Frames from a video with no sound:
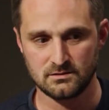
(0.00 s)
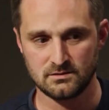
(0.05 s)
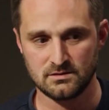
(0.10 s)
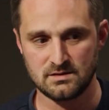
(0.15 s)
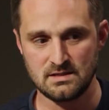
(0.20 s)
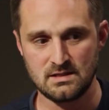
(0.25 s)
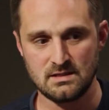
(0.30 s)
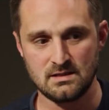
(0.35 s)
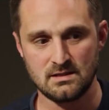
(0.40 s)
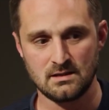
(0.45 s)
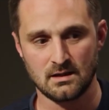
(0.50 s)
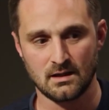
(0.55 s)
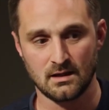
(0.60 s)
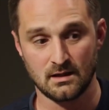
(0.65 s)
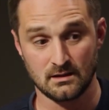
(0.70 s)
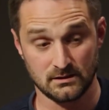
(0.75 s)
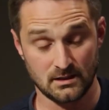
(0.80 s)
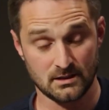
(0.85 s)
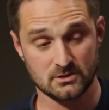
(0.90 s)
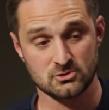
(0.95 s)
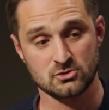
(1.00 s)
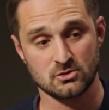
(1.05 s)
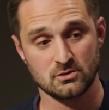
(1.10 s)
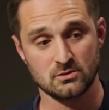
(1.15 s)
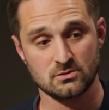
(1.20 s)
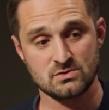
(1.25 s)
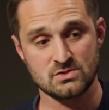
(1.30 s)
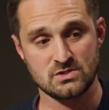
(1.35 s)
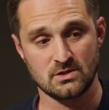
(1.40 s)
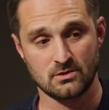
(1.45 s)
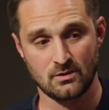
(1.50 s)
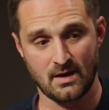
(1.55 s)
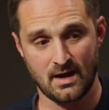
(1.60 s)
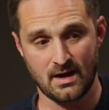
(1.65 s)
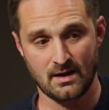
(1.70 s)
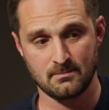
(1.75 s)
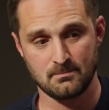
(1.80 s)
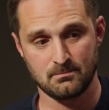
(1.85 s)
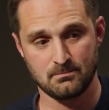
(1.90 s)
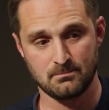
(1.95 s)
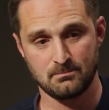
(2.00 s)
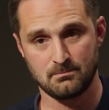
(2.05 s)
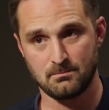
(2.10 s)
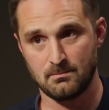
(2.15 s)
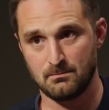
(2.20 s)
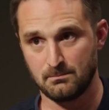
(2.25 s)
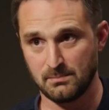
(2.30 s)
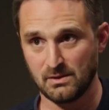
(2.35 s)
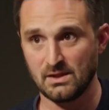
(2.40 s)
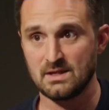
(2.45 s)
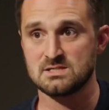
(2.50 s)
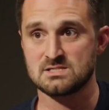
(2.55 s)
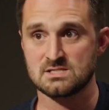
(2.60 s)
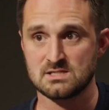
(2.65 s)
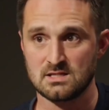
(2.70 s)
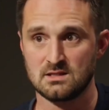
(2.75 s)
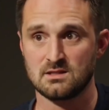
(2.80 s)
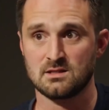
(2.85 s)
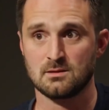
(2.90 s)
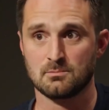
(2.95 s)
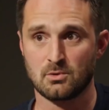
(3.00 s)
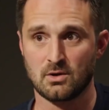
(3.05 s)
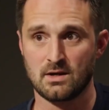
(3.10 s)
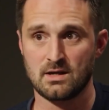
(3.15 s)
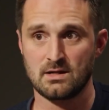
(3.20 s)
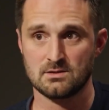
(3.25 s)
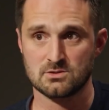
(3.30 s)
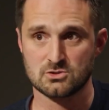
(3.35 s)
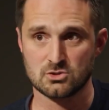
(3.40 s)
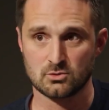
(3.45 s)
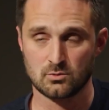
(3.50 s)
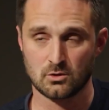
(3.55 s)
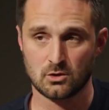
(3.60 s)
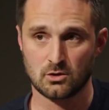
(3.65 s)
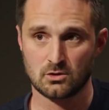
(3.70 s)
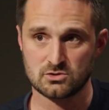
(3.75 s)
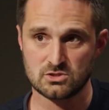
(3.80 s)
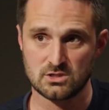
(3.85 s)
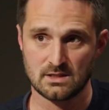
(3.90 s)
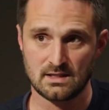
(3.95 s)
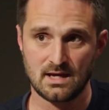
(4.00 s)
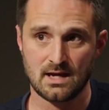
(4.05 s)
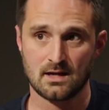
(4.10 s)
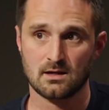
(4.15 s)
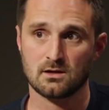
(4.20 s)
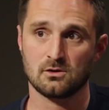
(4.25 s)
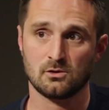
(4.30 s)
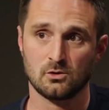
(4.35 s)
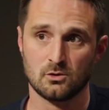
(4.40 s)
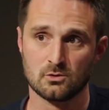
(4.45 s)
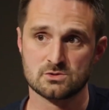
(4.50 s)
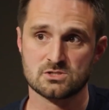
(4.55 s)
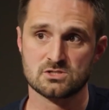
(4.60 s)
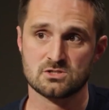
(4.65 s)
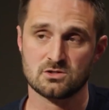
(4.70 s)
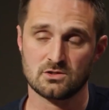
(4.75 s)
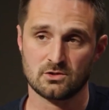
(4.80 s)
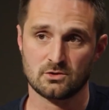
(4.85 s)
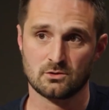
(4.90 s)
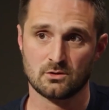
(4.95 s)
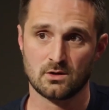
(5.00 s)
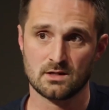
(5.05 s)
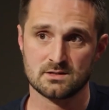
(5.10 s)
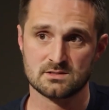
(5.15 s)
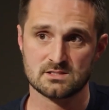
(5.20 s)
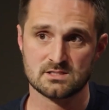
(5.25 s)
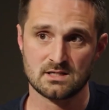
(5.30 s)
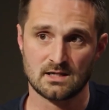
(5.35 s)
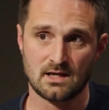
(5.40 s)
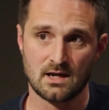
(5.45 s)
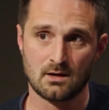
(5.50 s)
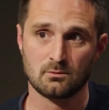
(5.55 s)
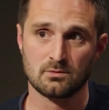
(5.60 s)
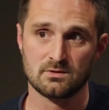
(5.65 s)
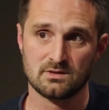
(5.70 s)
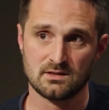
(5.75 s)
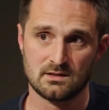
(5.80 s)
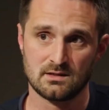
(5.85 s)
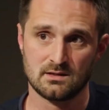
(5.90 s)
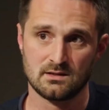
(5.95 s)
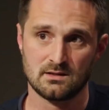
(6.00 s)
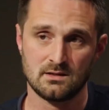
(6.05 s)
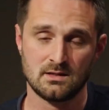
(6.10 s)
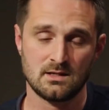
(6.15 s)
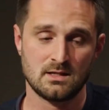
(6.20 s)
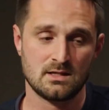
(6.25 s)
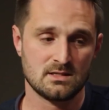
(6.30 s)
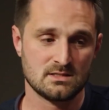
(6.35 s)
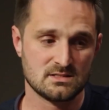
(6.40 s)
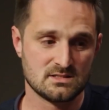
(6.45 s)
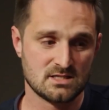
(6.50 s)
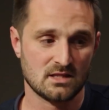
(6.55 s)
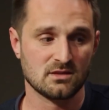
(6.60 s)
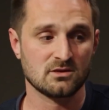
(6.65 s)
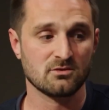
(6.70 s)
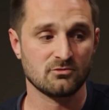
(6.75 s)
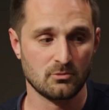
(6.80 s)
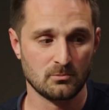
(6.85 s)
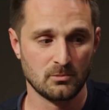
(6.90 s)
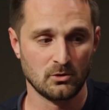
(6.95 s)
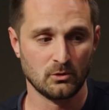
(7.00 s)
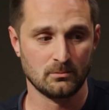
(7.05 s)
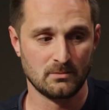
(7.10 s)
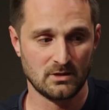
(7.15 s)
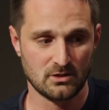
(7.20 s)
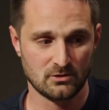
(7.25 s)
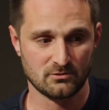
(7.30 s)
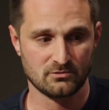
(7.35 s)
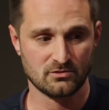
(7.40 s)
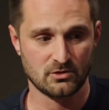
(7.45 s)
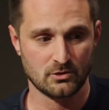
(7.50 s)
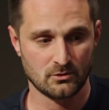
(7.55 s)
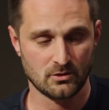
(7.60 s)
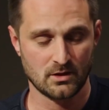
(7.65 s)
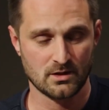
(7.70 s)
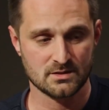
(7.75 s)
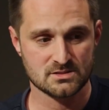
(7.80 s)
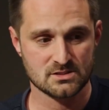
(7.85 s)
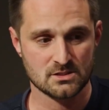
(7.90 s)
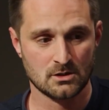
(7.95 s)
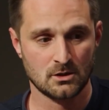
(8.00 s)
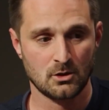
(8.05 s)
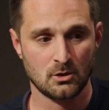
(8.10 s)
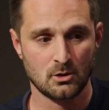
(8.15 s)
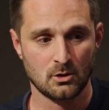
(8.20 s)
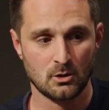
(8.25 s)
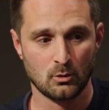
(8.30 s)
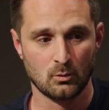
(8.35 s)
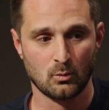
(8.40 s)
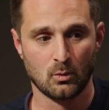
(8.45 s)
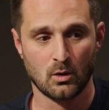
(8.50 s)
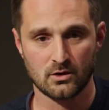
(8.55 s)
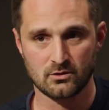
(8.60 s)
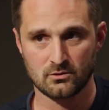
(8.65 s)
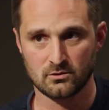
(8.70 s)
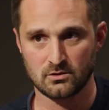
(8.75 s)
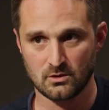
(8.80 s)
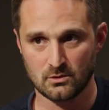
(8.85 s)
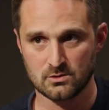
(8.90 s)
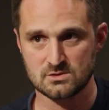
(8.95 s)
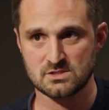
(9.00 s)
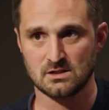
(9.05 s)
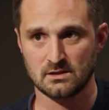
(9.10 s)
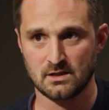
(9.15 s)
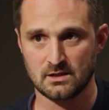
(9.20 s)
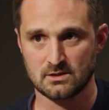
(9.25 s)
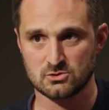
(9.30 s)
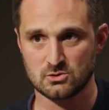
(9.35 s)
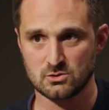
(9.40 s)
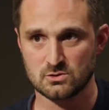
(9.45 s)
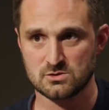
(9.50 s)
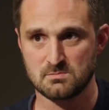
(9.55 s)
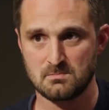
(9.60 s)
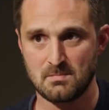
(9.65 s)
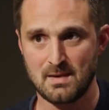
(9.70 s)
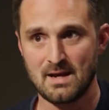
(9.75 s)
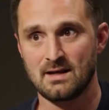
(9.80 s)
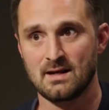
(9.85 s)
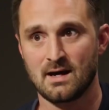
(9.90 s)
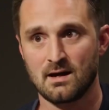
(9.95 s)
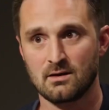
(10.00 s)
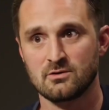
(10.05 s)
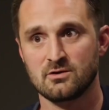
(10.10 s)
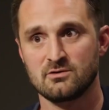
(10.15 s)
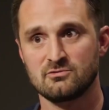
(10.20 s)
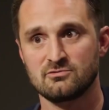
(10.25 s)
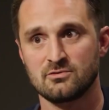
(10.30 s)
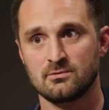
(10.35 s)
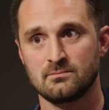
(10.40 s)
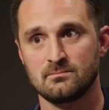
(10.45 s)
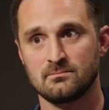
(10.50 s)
the electrodes that are placed in the brain to get close to the neurons, to get within a tenth of a millimeter of the neurons. What are those electrodes made out of?